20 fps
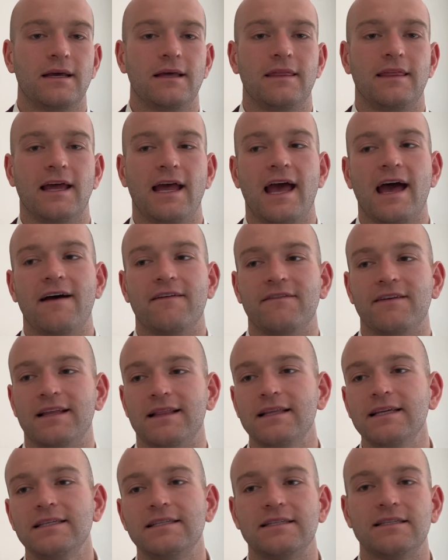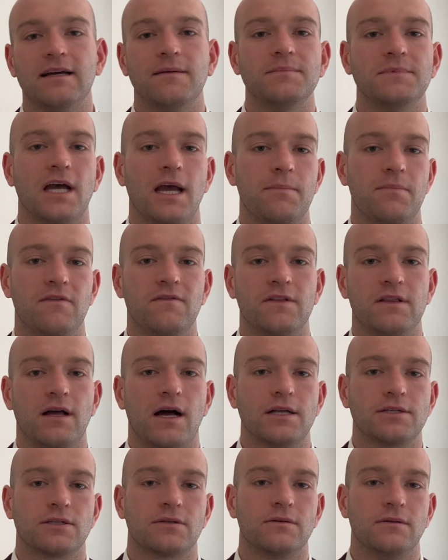that have at least some type of a
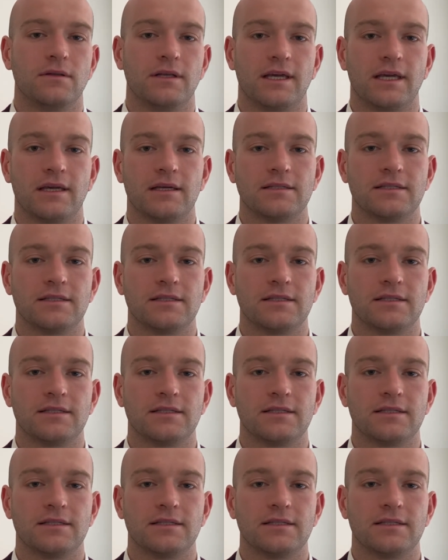logical link,